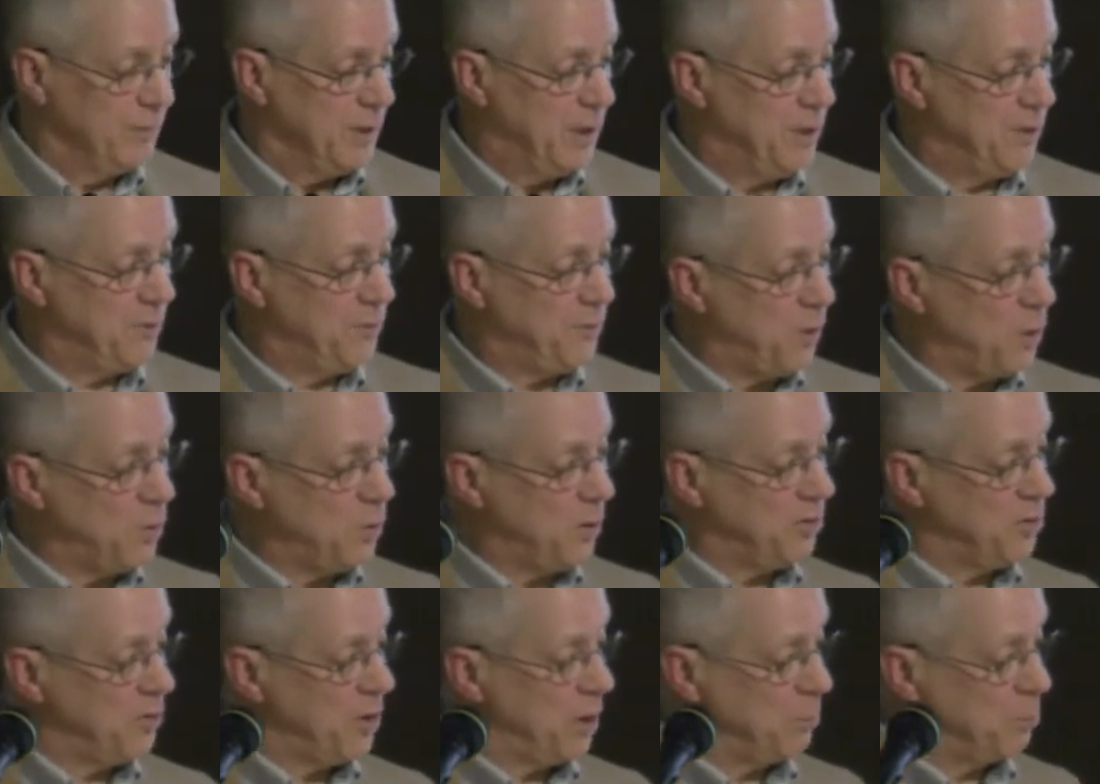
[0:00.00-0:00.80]
His
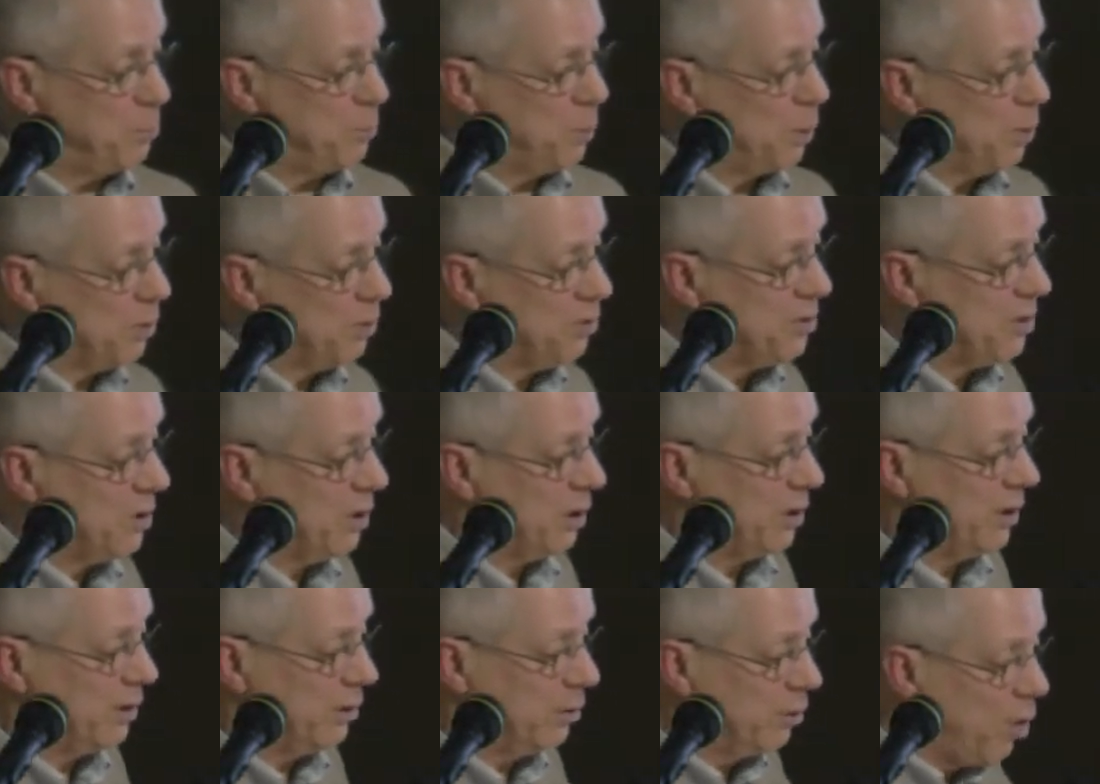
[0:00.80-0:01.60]
focus on
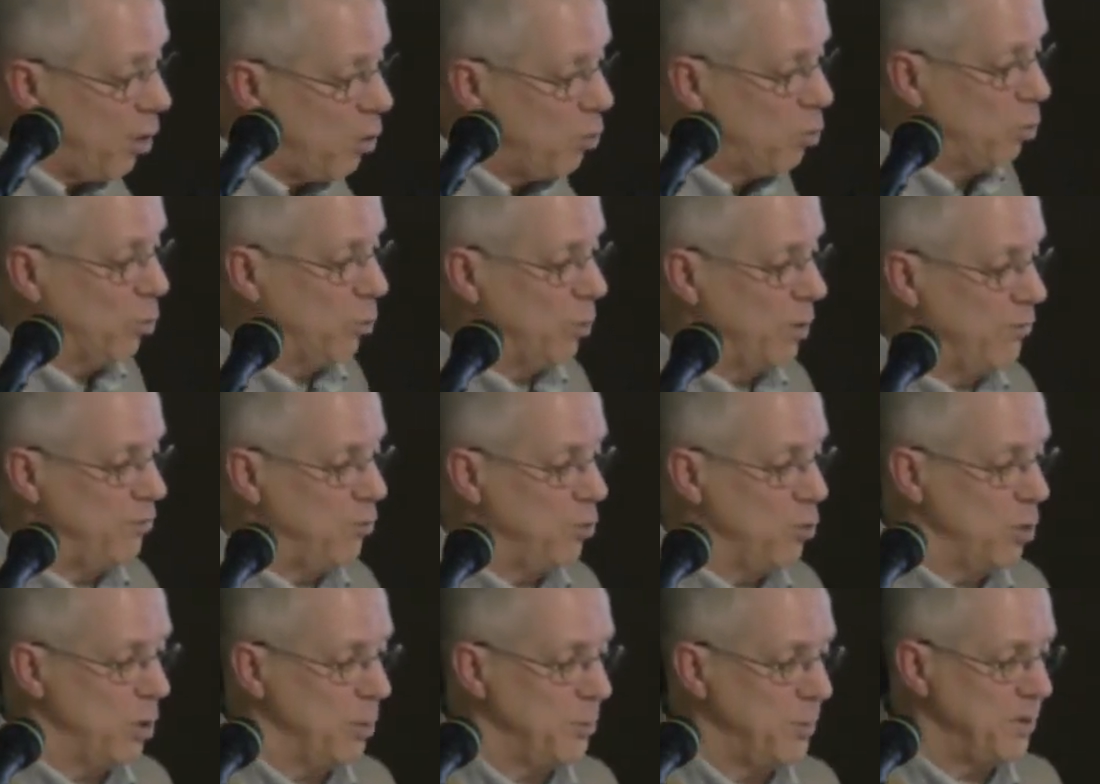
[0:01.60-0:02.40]
personal and local
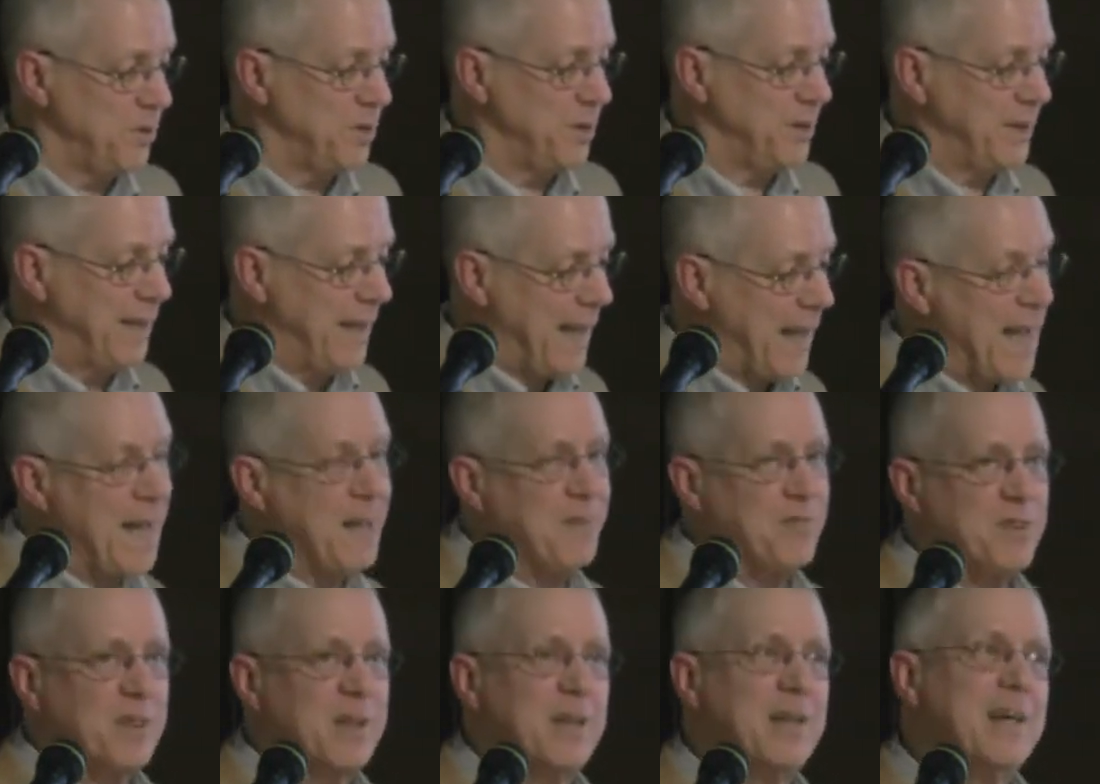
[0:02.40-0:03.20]
reform as a
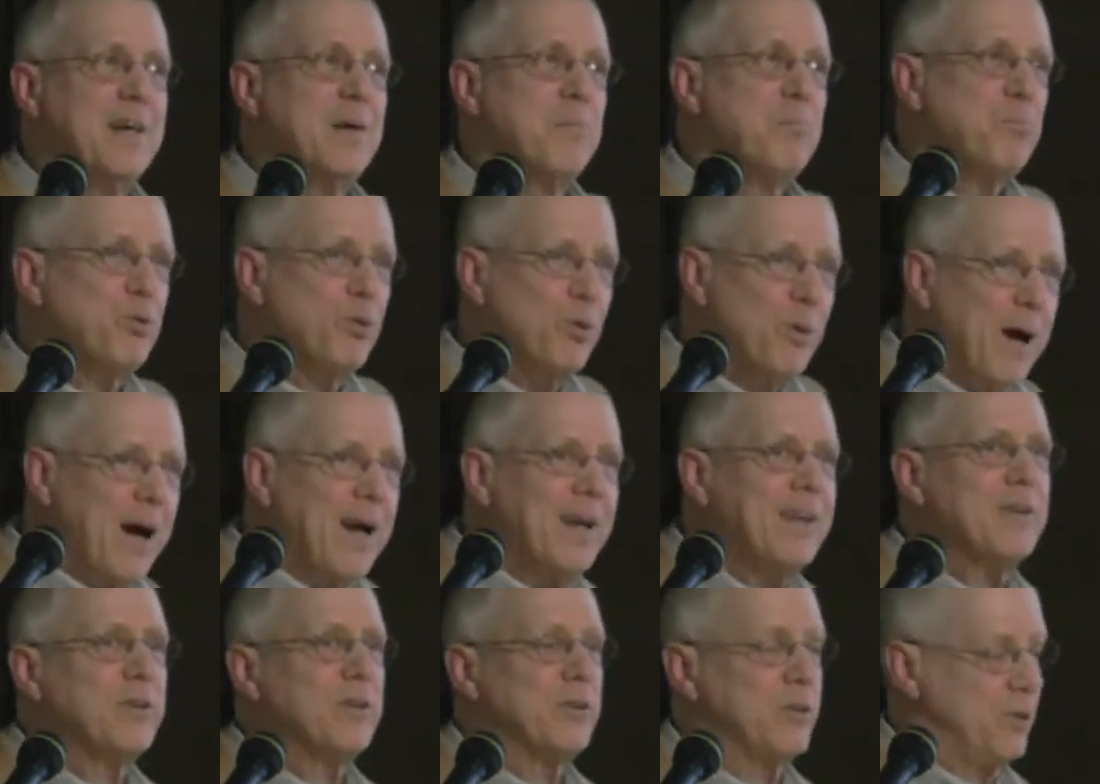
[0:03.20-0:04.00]
task
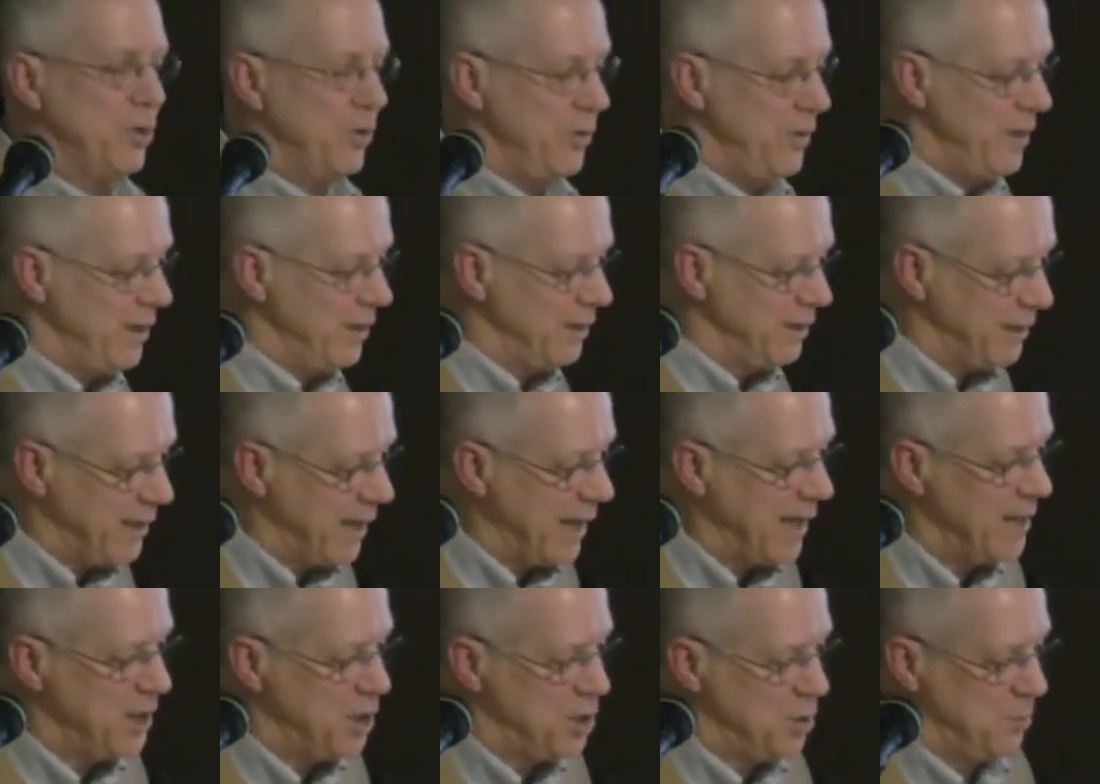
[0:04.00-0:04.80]
prior to the
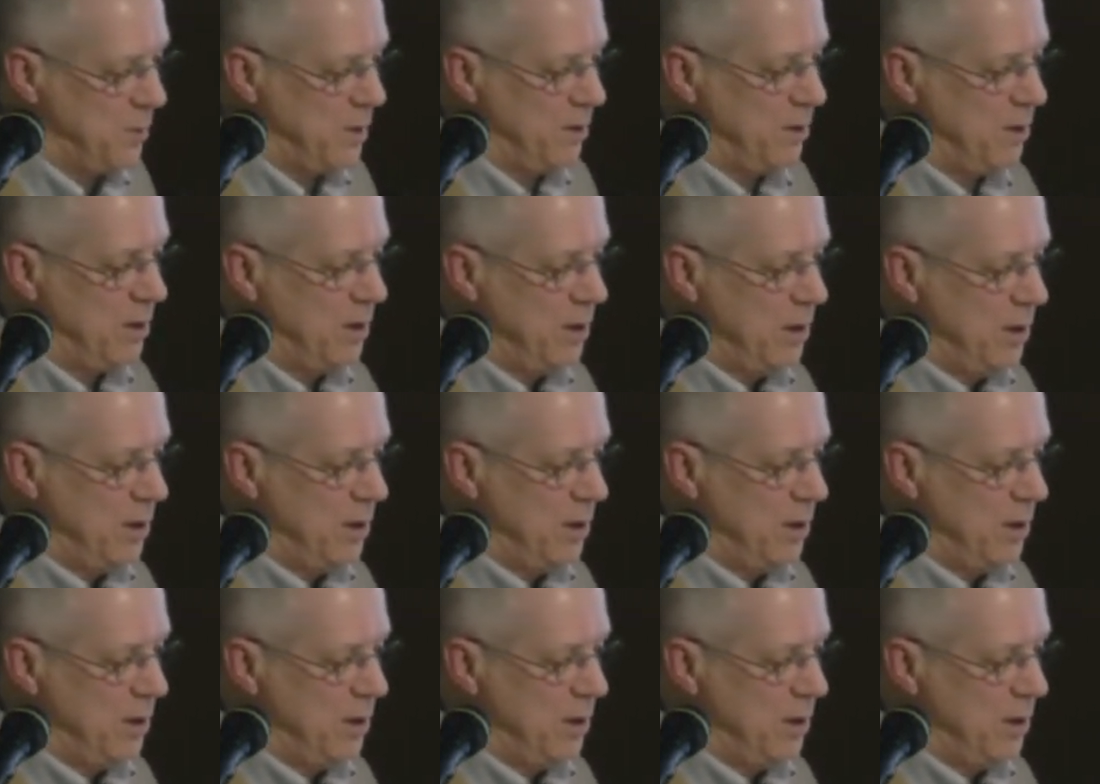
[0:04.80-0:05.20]
engagement